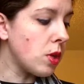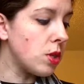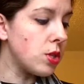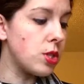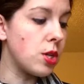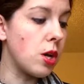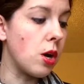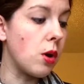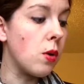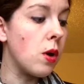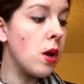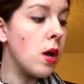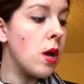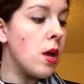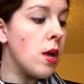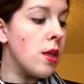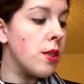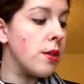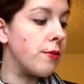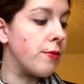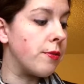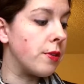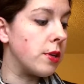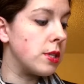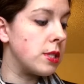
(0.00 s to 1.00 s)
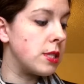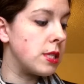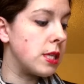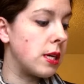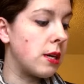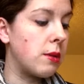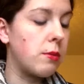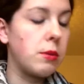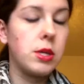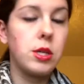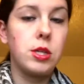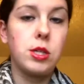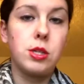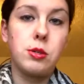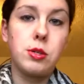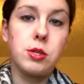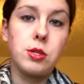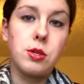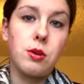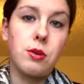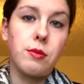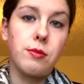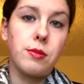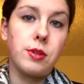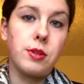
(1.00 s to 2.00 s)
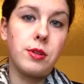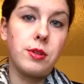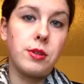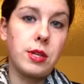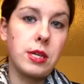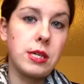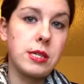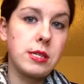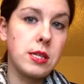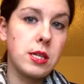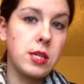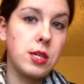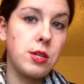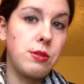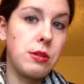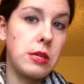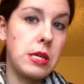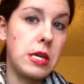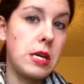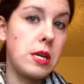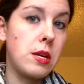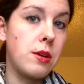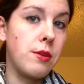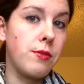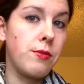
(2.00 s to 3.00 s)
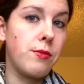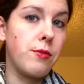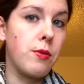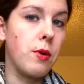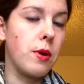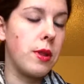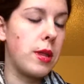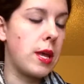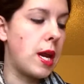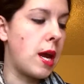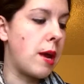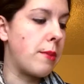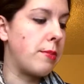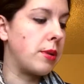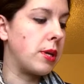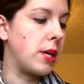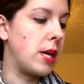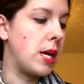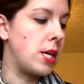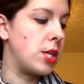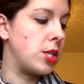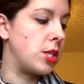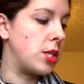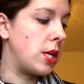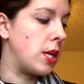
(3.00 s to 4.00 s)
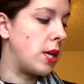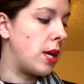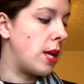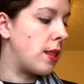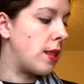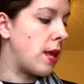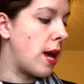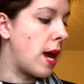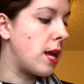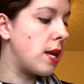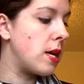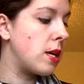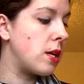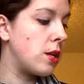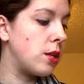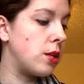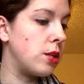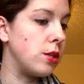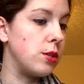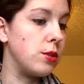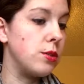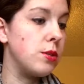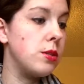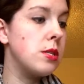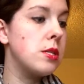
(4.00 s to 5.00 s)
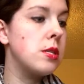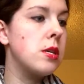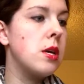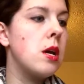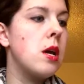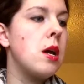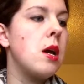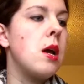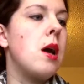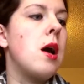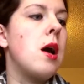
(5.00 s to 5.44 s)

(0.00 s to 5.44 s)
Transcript: So the first thing I want to do is go over the things that you need for that application, and that includes